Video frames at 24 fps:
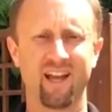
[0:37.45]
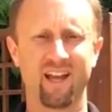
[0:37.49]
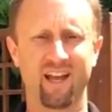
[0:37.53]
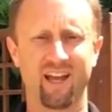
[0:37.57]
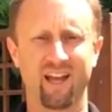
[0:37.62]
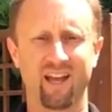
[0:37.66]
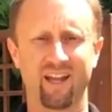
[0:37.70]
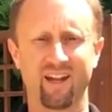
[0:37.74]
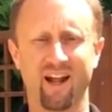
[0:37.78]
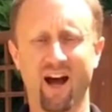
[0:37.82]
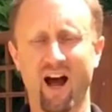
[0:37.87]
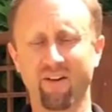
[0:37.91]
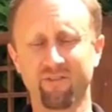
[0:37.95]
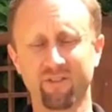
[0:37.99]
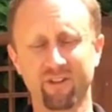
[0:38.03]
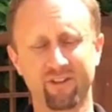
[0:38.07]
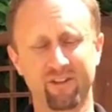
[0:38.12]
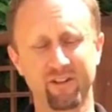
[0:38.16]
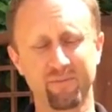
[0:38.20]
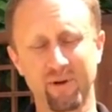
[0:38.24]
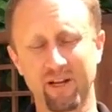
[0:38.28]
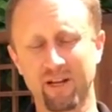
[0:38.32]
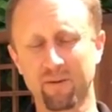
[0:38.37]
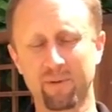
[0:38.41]
And
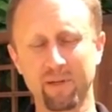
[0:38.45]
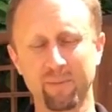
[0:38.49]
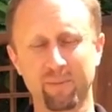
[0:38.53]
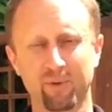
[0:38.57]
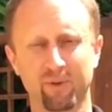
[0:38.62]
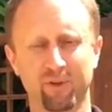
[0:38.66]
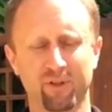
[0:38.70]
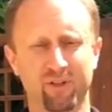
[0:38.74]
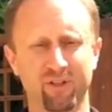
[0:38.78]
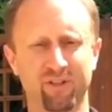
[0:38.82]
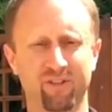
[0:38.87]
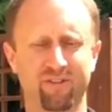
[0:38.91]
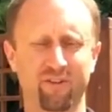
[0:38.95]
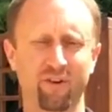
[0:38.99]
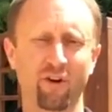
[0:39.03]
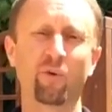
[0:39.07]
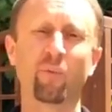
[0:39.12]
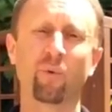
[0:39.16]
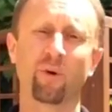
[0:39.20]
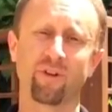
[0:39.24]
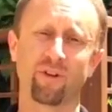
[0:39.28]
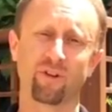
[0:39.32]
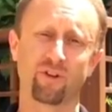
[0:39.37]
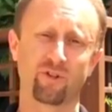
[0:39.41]
obviously many people are
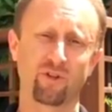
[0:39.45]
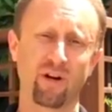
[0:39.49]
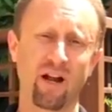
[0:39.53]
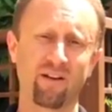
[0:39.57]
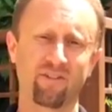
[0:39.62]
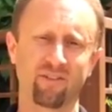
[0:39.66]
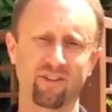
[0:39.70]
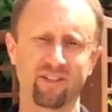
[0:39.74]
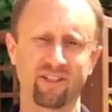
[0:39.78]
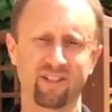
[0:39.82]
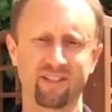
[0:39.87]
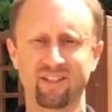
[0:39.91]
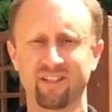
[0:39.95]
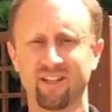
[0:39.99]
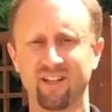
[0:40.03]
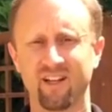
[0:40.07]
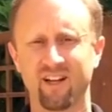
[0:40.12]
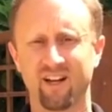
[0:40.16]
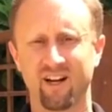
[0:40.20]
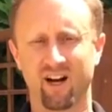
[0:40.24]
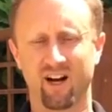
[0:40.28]
concerned when they're traveling,